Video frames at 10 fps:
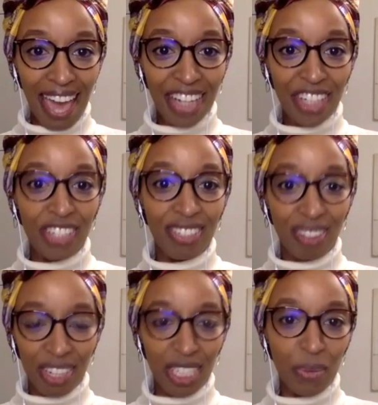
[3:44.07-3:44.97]
And just
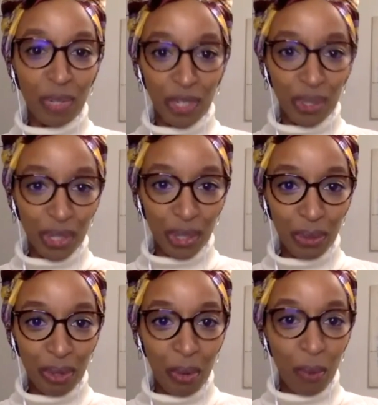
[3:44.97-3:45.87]
starting what you
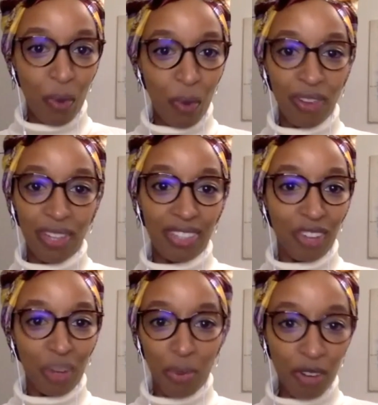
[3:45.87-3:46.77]
do, whether it's a
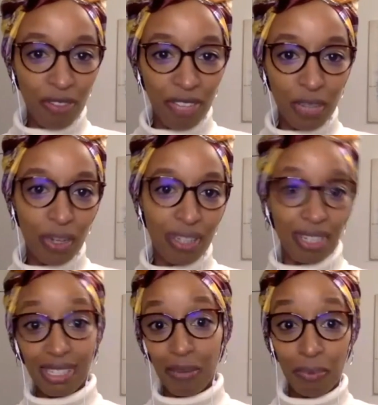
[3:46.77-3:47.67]
nonprofit,
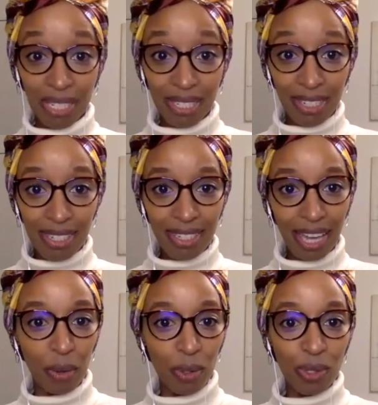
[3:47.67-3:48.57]
whether it's a business.
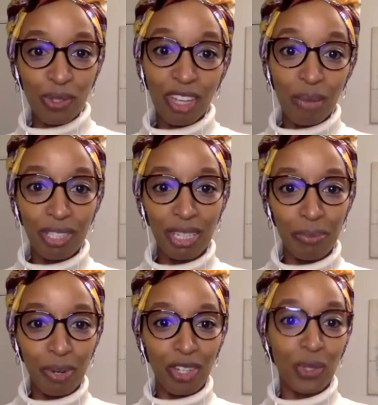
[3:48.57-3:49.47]
I also stumbled
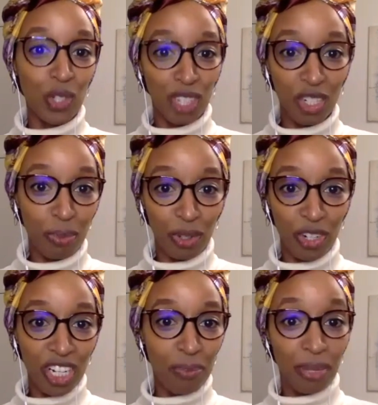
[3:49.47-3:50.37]
upon social
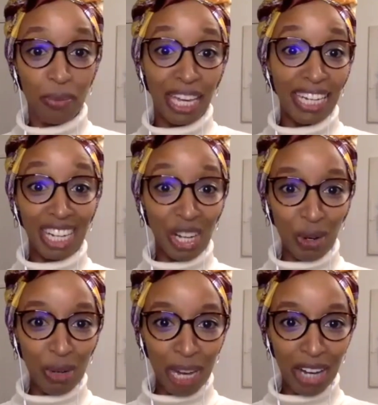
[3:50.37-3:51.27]
entrepreneurship, something I didn't
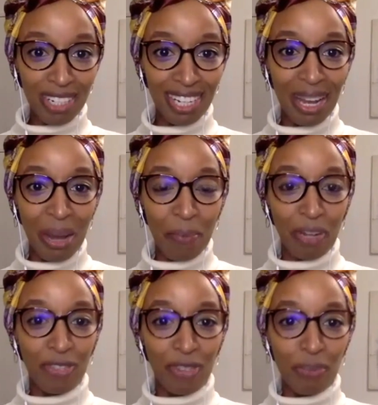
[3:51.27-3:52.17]
know about.
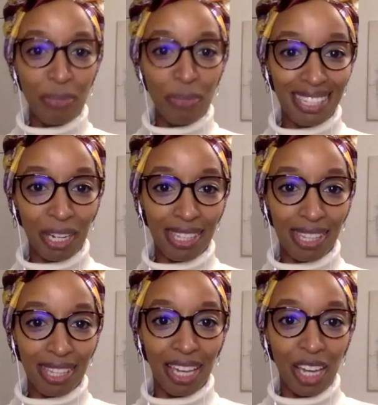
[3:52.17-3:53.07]
But for me, it
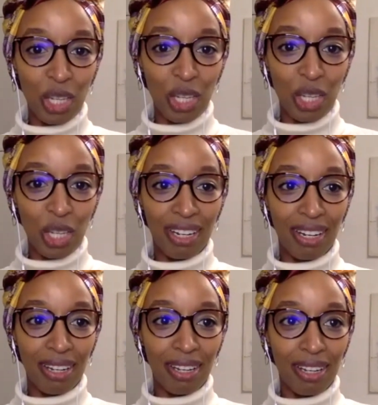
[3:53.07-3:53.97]
makes sense because
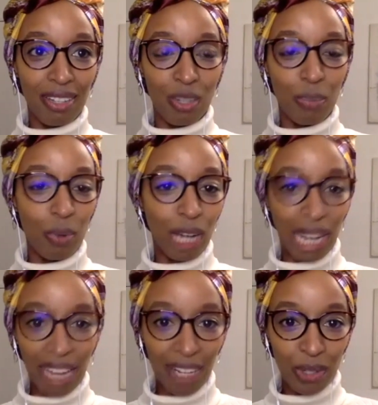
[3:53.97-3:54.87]
it's like you
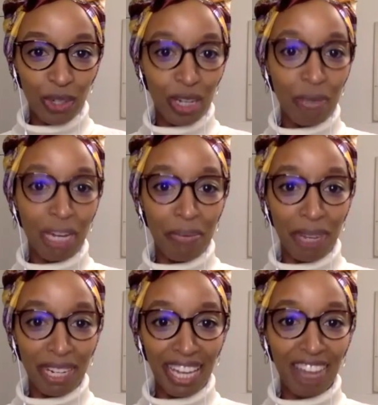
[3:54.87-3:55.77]
can support
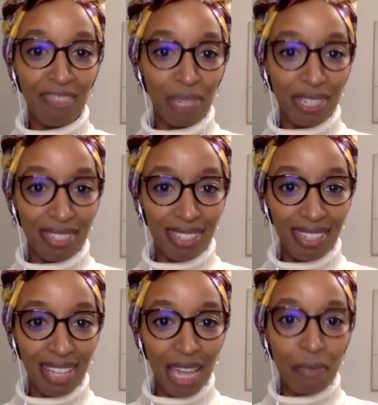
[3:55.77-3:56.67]
livelihoods, you can make money,
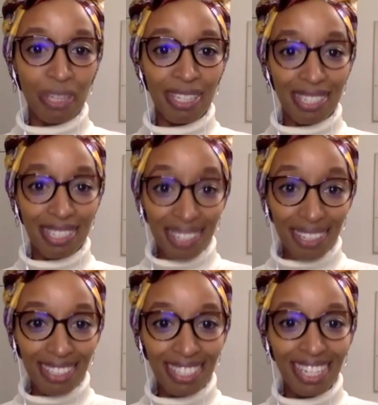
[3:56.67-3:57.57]
have a business, but
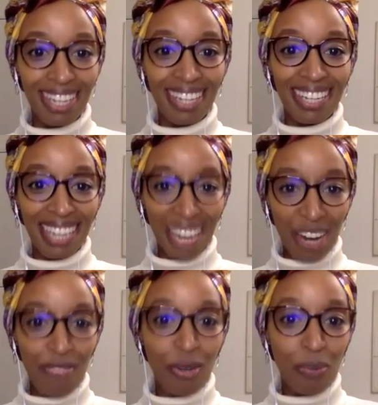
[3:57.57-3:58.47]
still
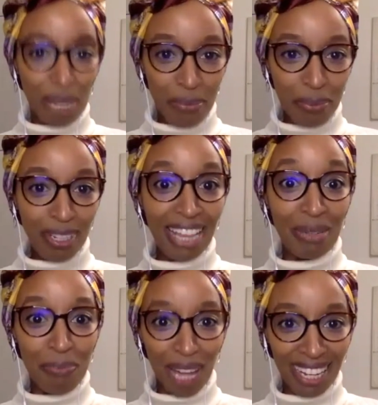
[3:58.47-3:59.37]
care for people
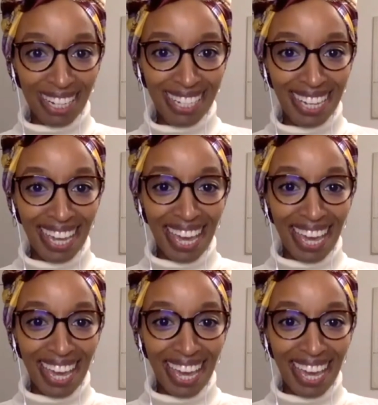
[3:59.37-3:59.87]
and the planet.